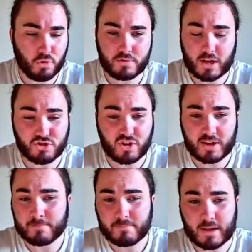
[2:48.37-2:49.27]
I try.
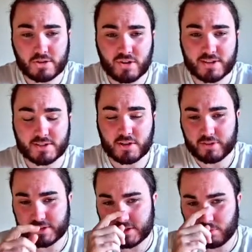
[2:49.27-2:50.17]
So
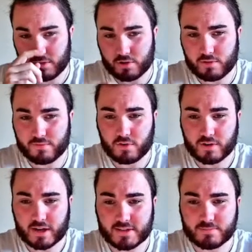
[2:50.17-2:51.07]
this is what I'm going for,
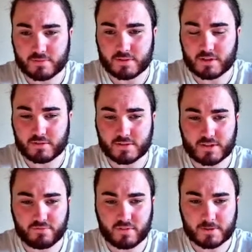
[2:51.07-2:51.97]
guys. But you know, it's
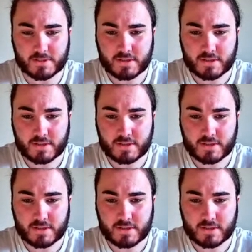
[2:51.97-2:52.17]
different.